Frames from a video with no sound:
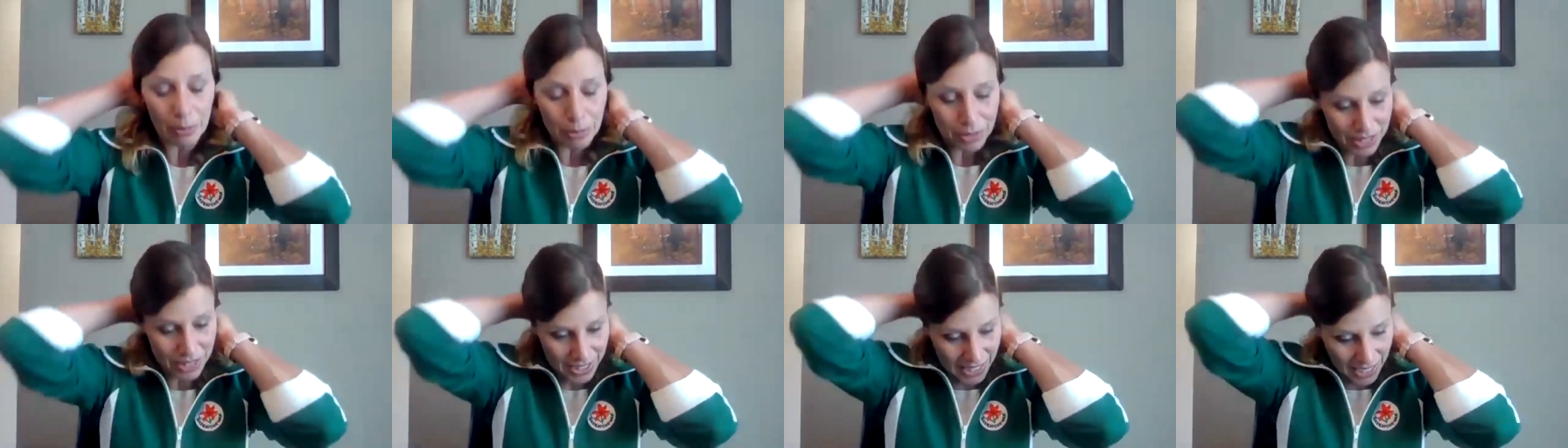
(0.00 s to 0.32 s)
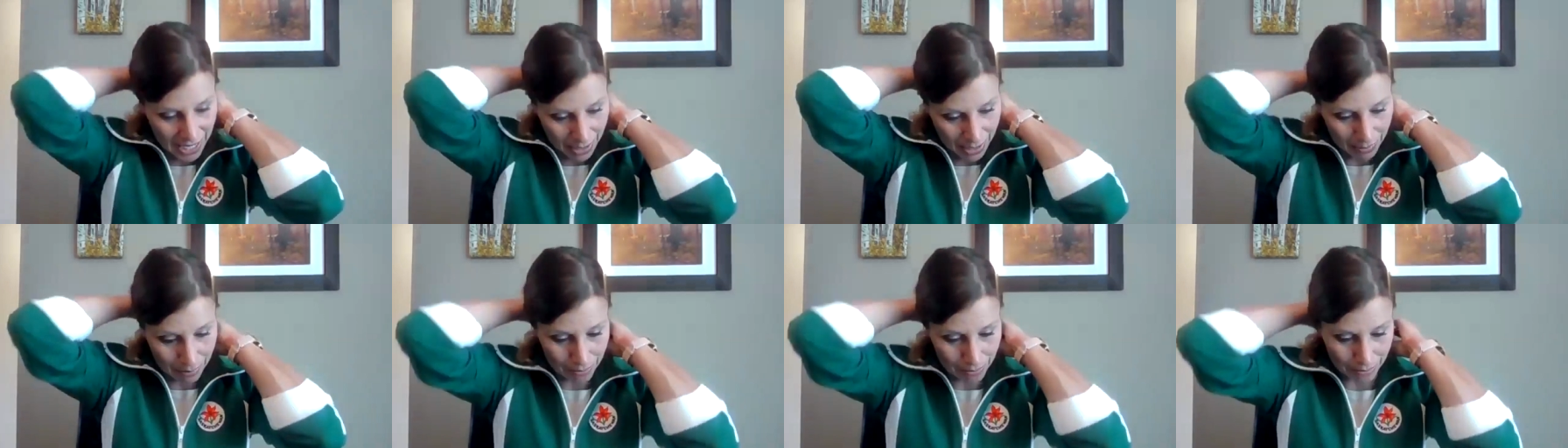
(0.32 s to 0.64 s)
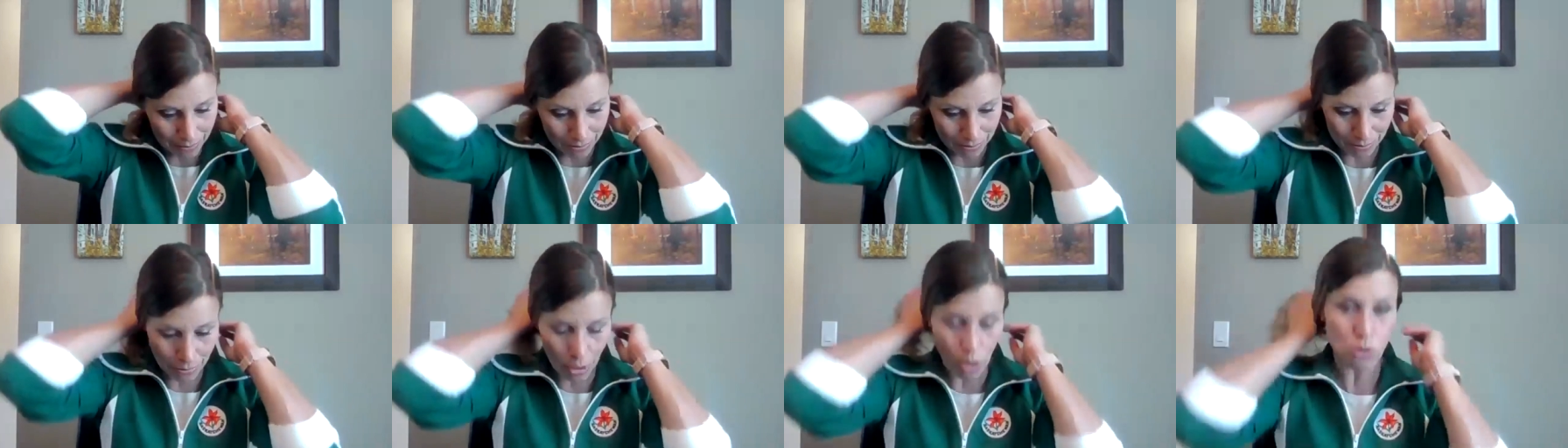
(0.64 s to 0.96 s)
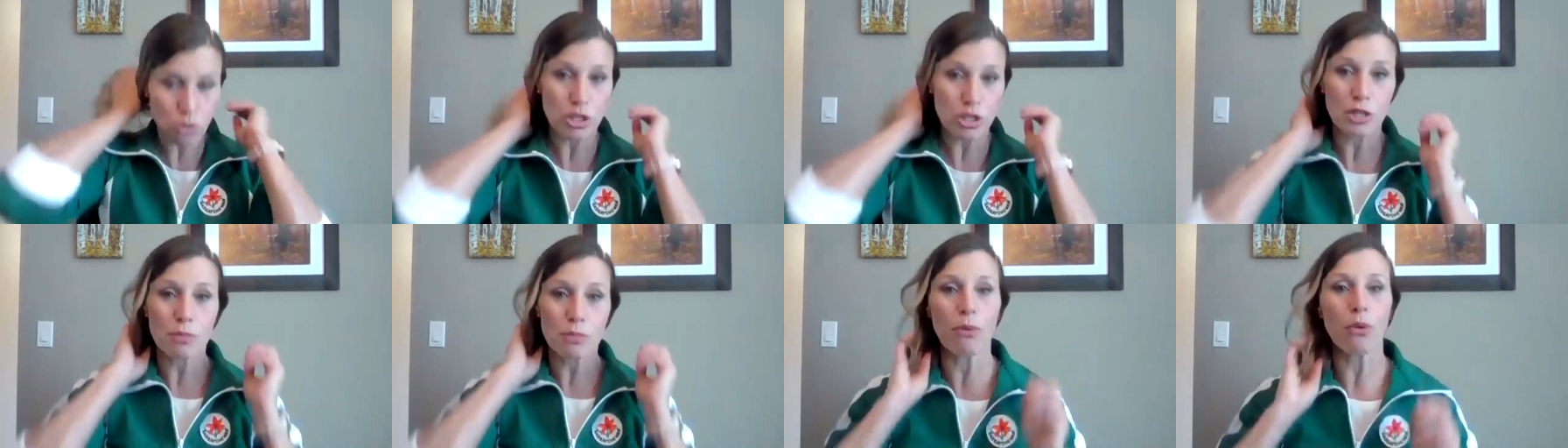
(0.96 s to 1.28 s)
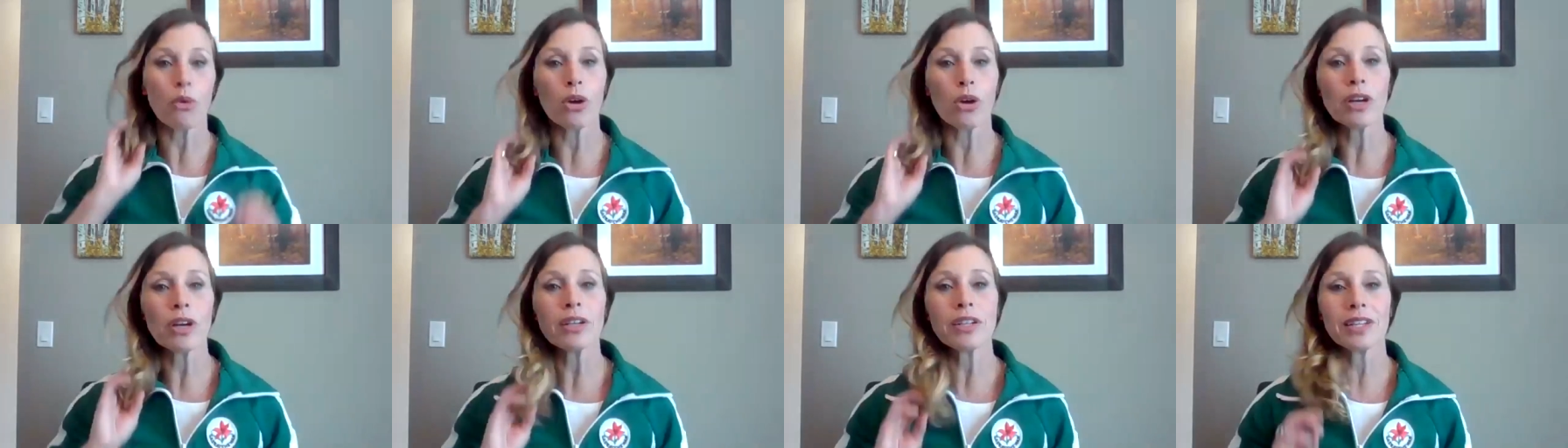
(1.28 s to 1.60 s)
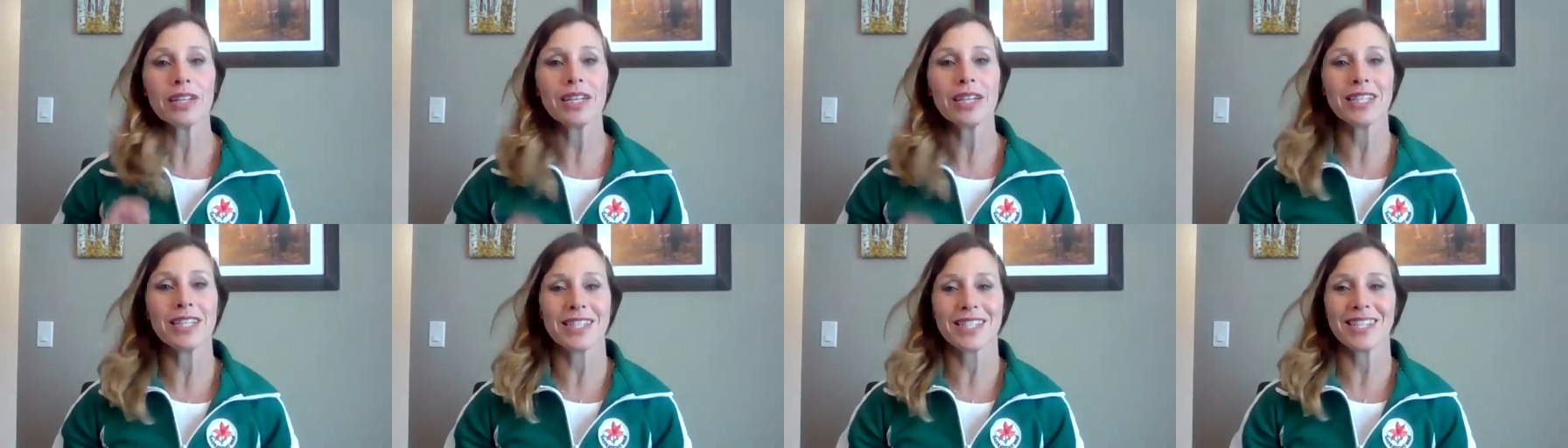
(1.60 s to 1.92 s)
I would say most
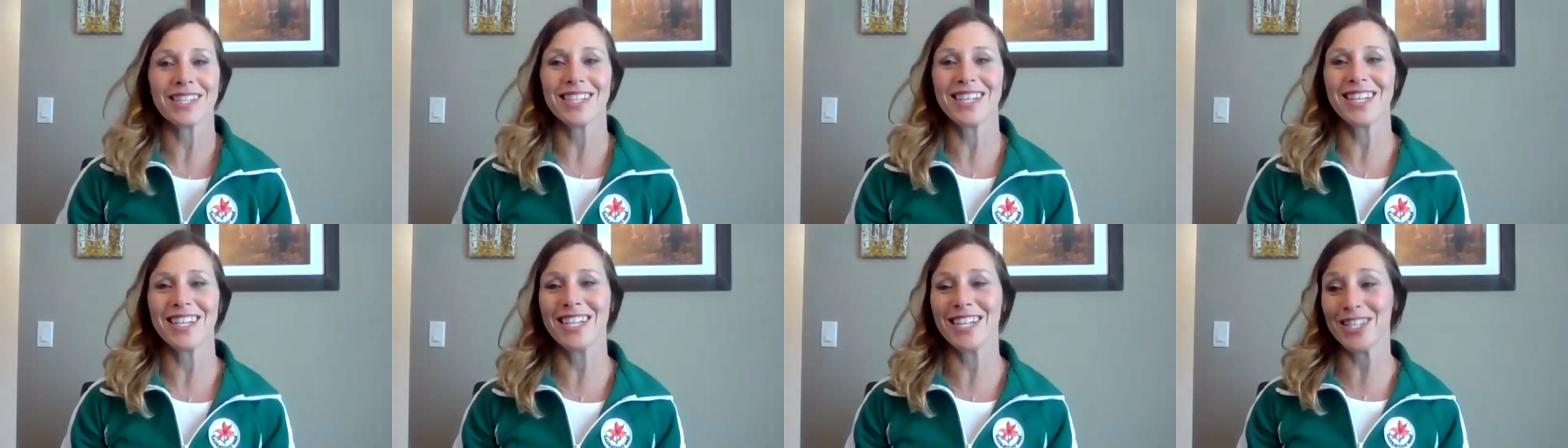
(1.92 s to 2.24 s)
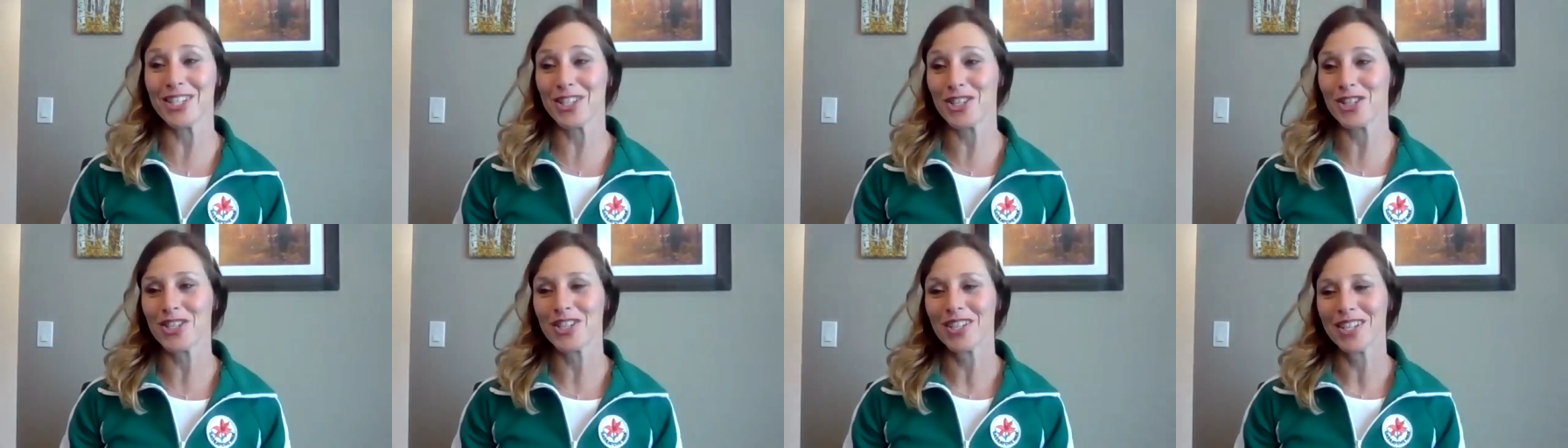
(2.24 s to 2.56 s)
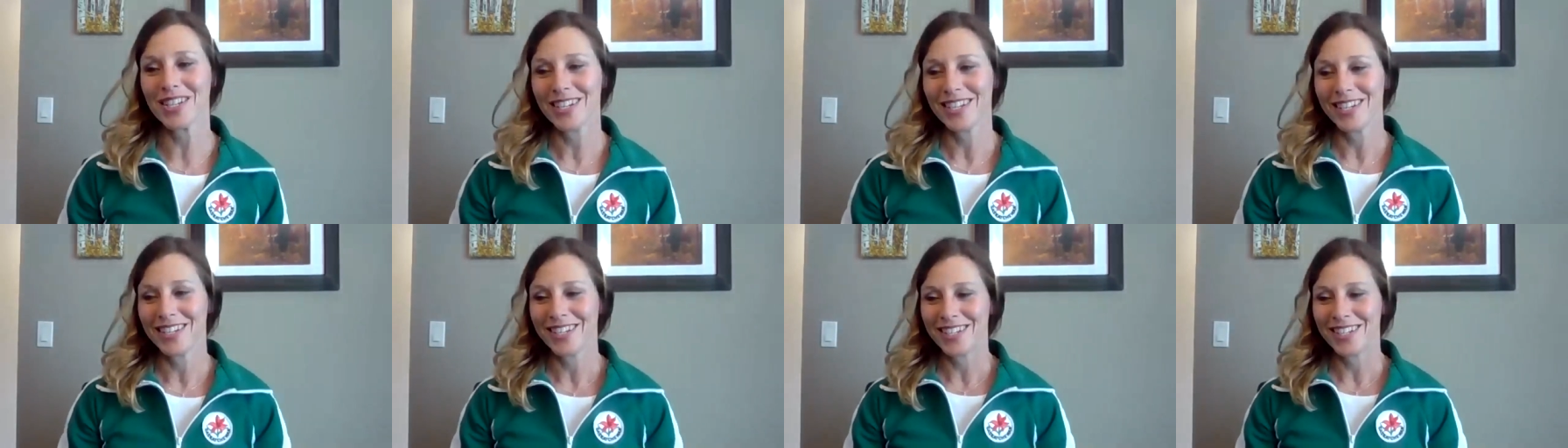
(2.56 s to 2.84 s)
sport is